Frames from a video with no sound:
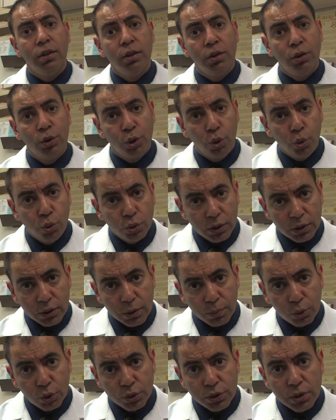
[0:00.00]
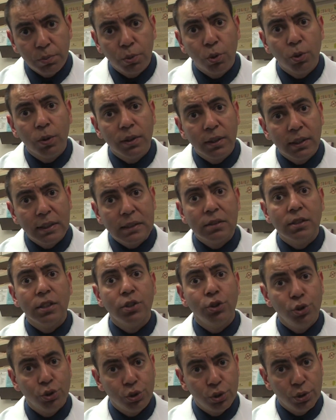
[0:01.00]
Those are the most important things that
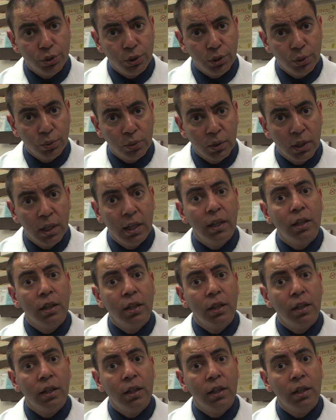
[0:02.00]
you should do